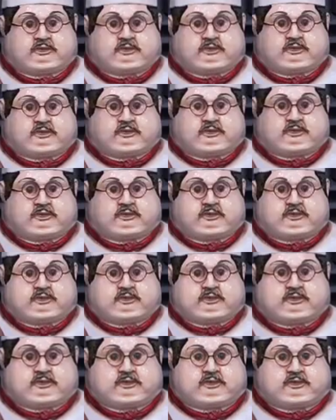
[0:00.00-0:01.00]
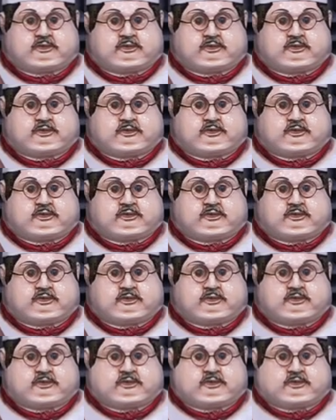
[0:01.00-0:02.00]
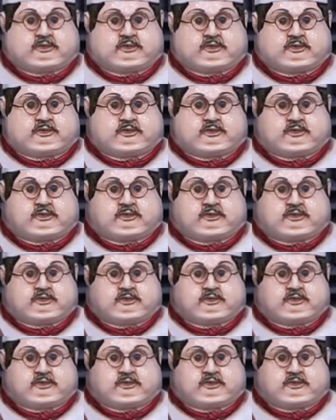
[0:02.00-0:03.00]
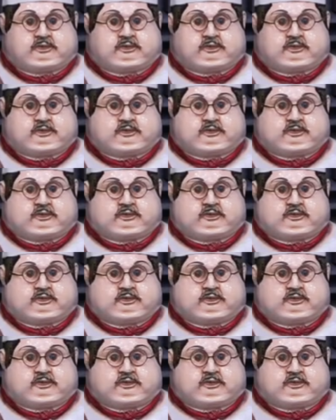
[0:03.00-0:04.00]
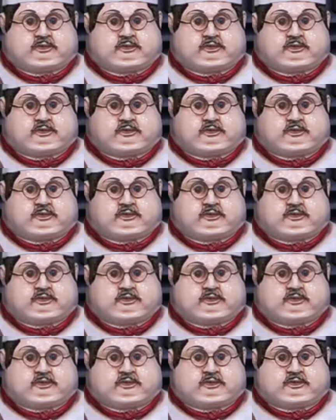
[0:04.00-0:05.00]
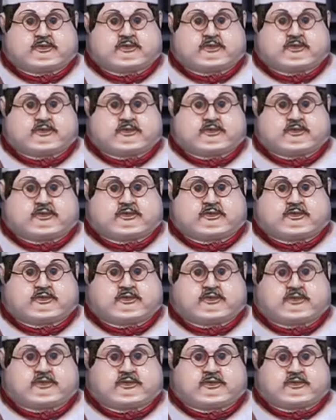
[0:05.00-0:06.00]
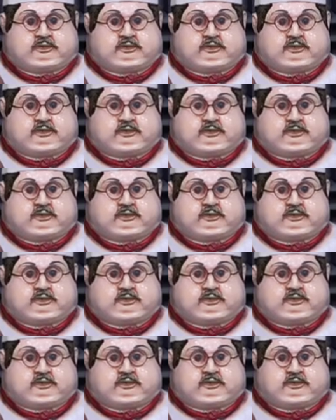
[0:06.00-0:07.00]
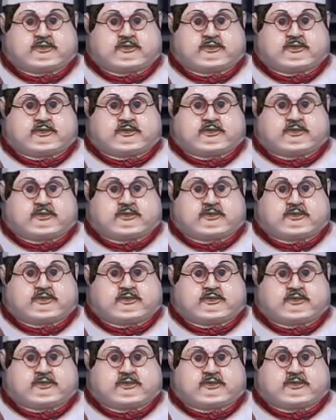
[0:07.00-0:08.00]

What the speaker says: (silent)